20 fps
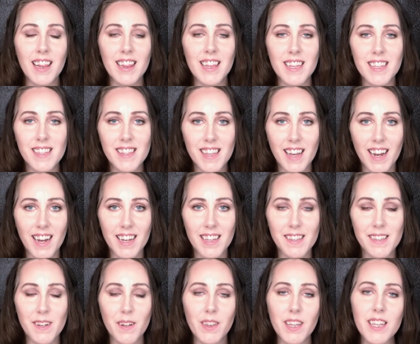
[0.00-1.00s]
the
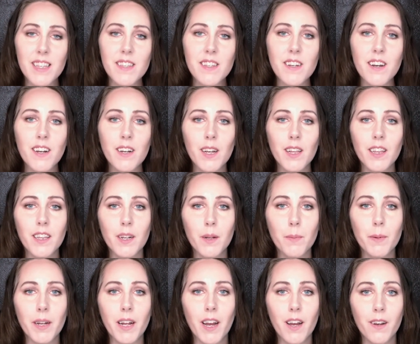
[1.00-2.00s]
signs. Now let's talk a little
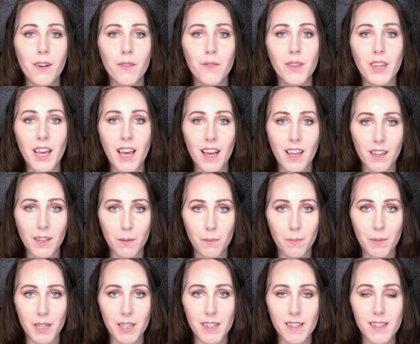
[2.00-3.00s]
bit of the
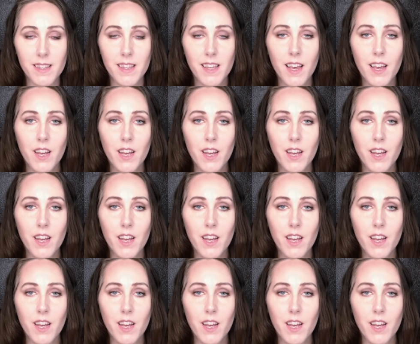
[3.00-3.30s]
elements.